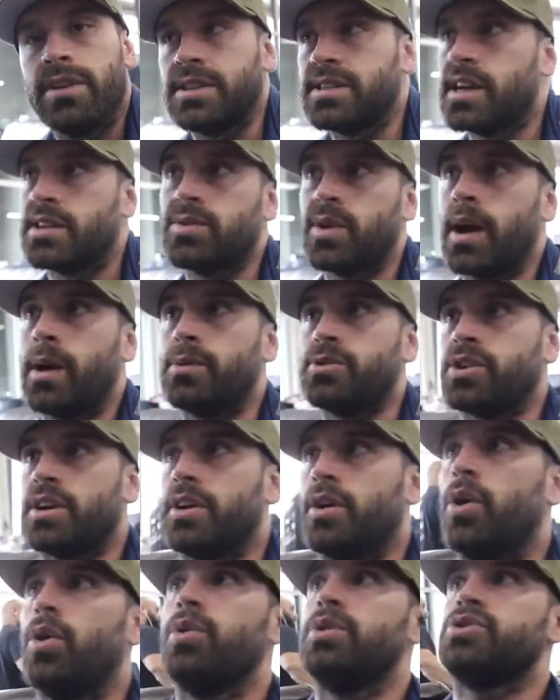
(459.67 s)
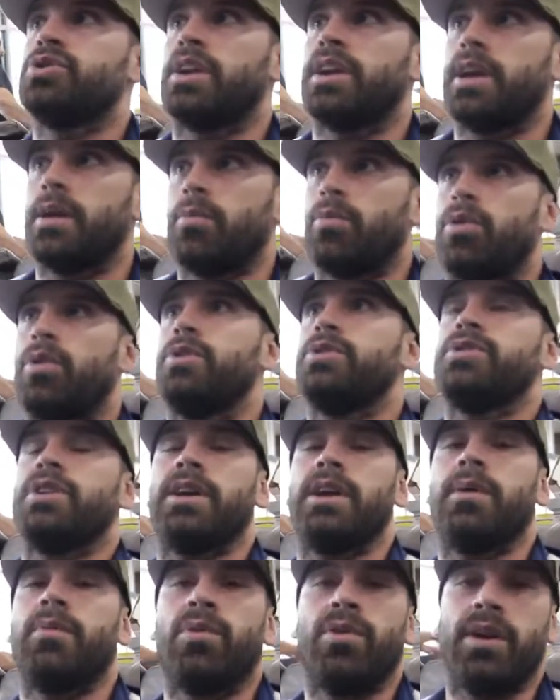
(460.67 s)
because that's what I was trying to always trying to get more, always
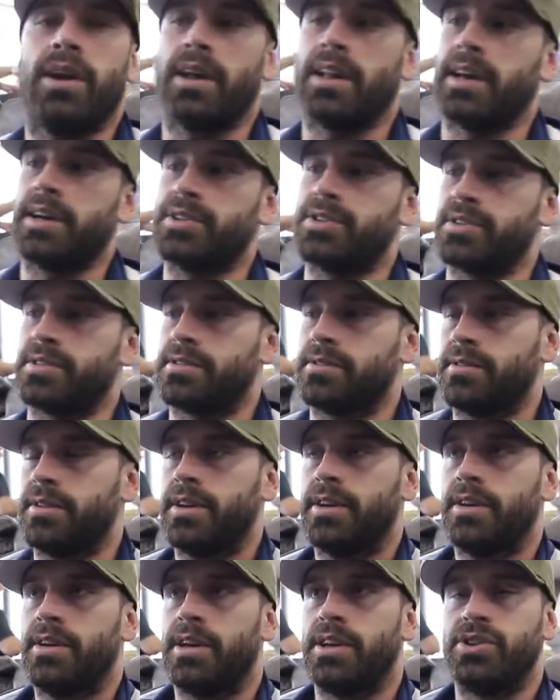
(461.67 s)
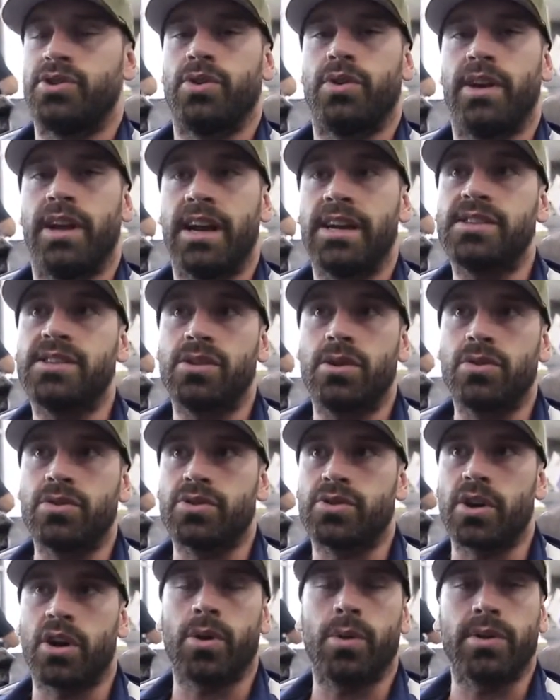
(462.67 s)
trying to get more, not like just enjoy. And I still
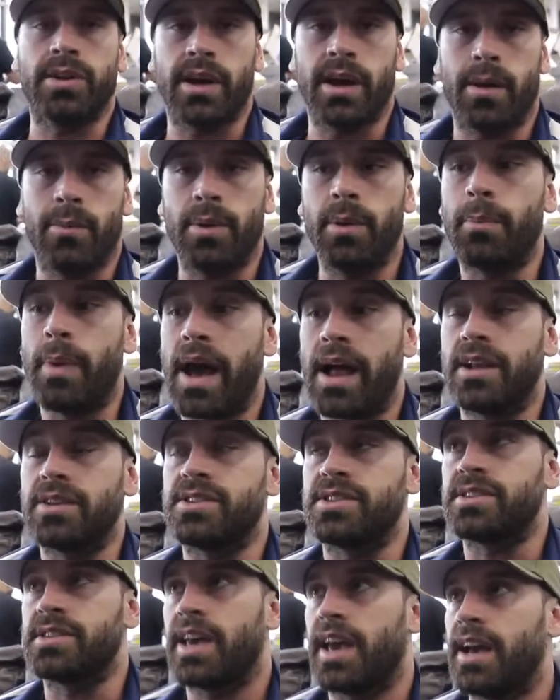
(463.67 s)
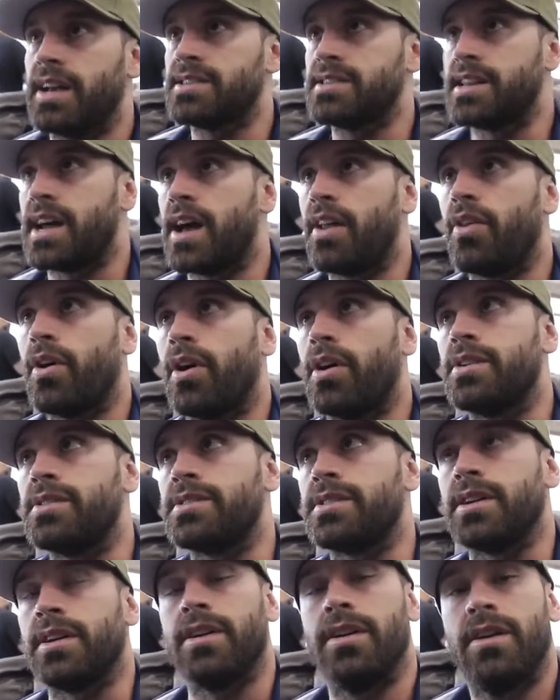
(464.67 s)
struggle with that. But balance is hands down the
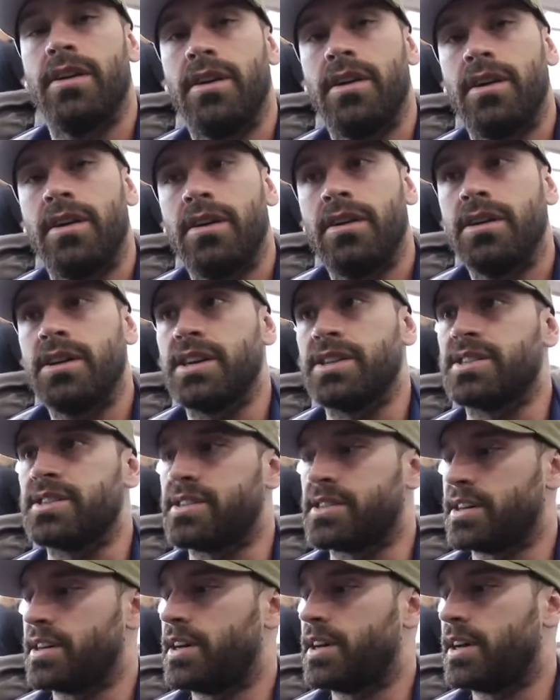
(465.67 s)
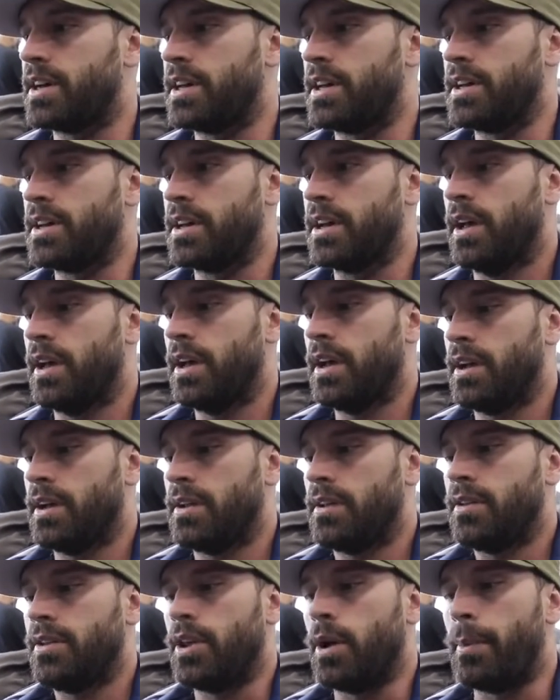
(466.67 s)
hardest thing because it's
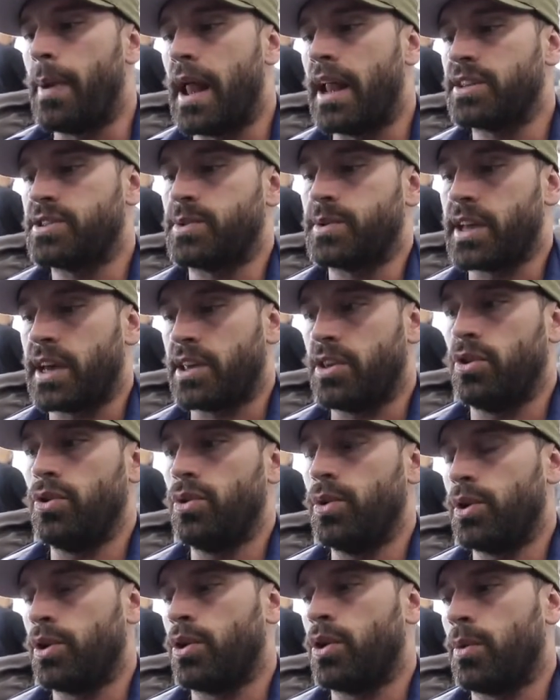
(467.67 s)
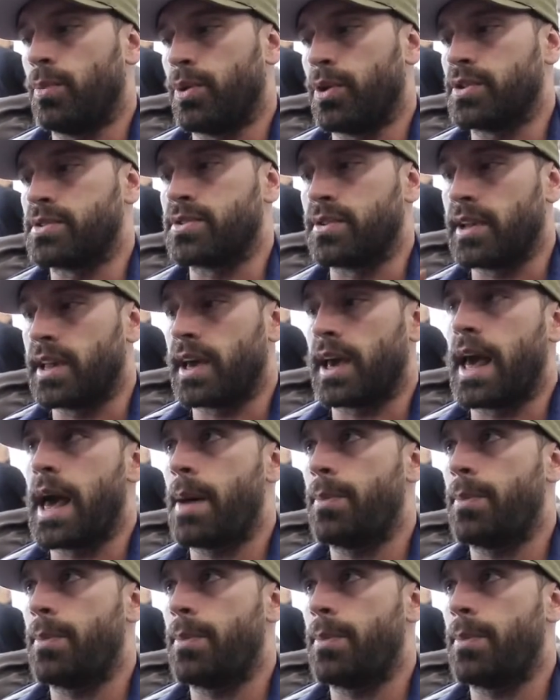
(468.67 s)
a your balance with like you and your own personal like